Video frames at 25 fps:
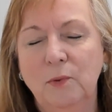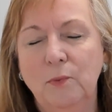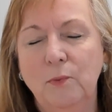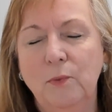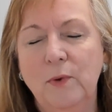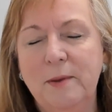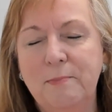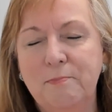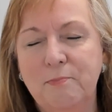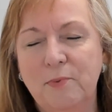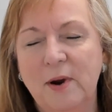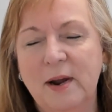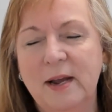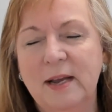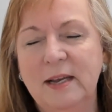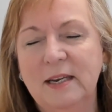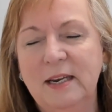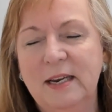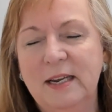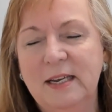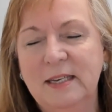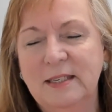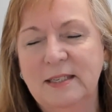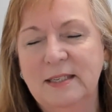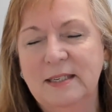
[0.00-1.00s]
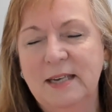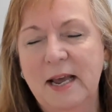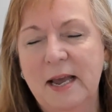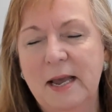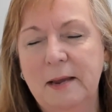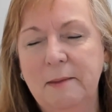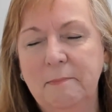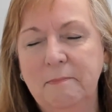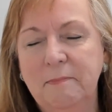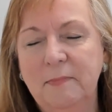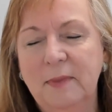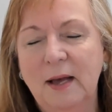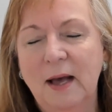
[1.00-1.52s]
We pray in his
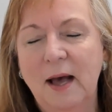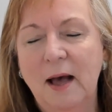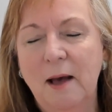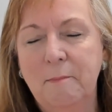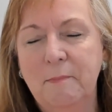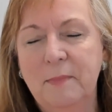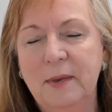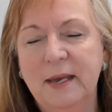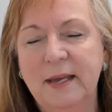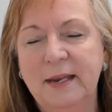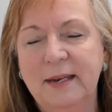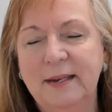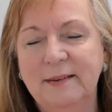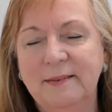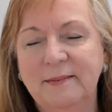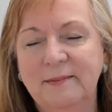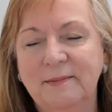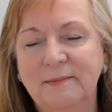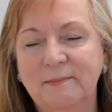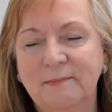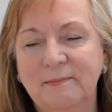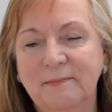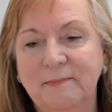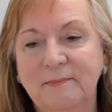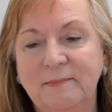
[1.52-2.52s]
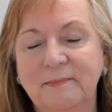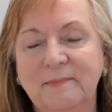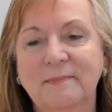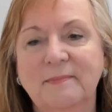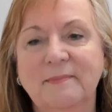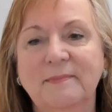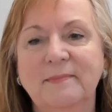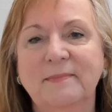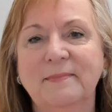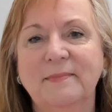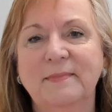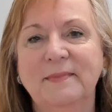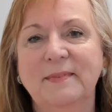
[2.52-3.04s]
name. Amen.
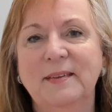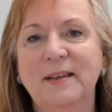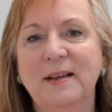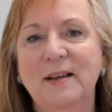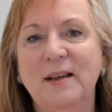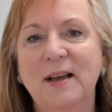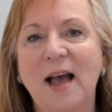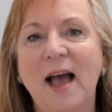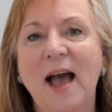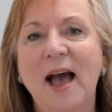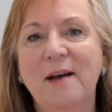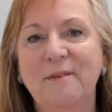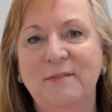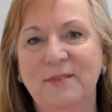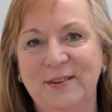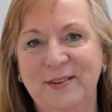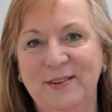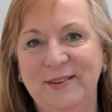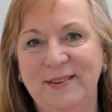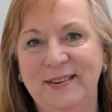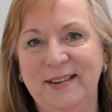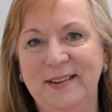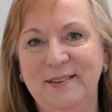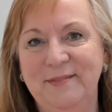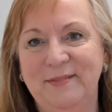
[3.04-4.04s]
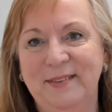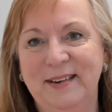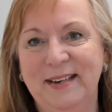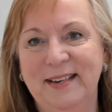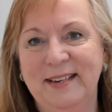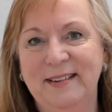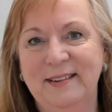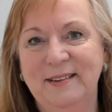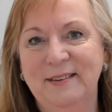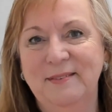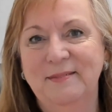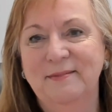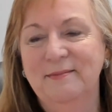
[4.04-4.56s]
Have a good
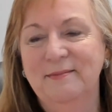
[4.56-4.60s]
evening.